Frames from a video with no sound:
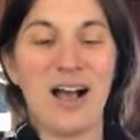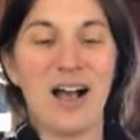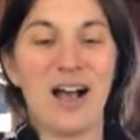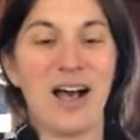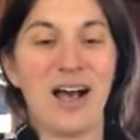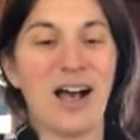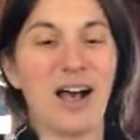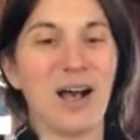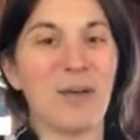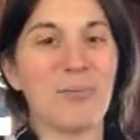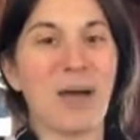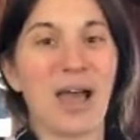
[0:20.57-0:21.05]

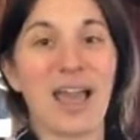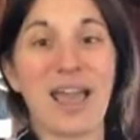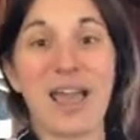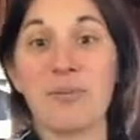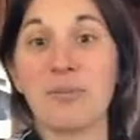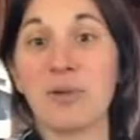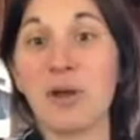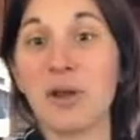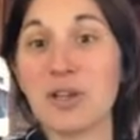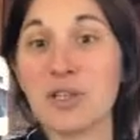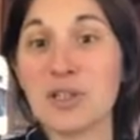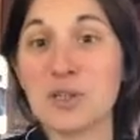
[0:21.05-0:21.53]
I am
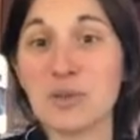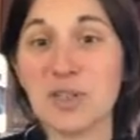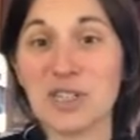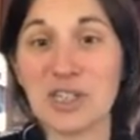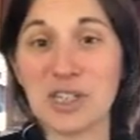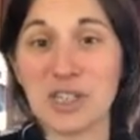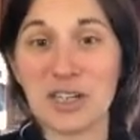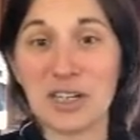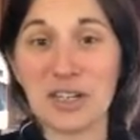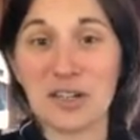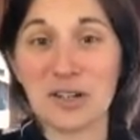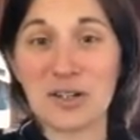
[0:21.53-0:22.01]
going to
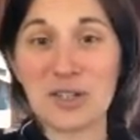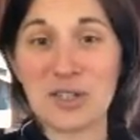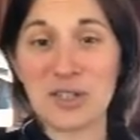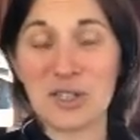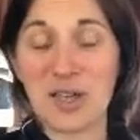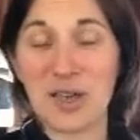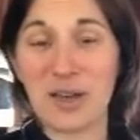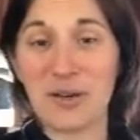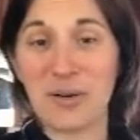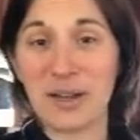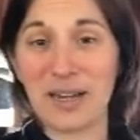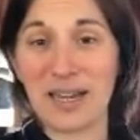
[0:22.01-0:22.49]
switch gears
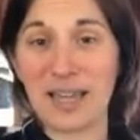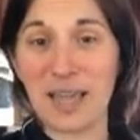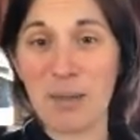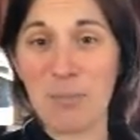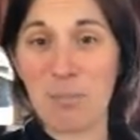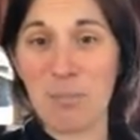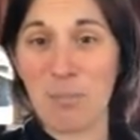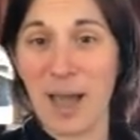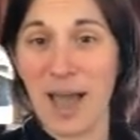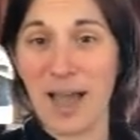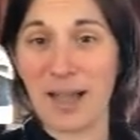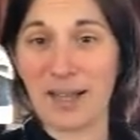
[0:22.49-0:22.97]
though and
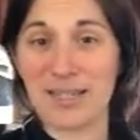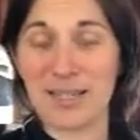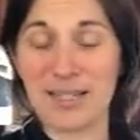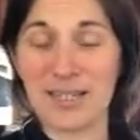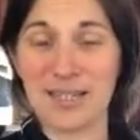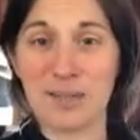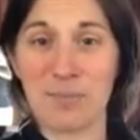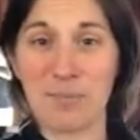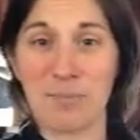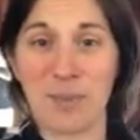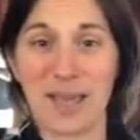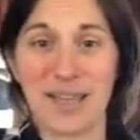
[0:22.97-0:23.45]
get back to
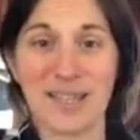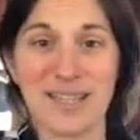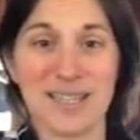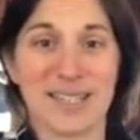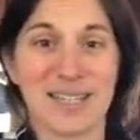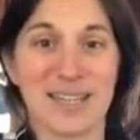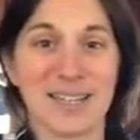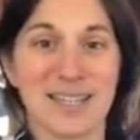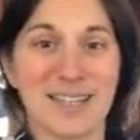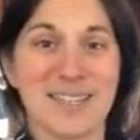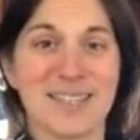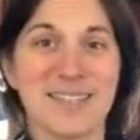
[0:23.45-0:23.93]
some
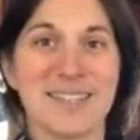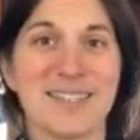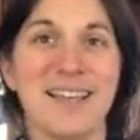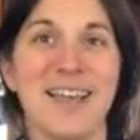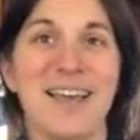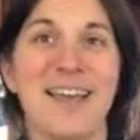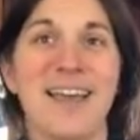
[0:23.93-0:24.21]
basics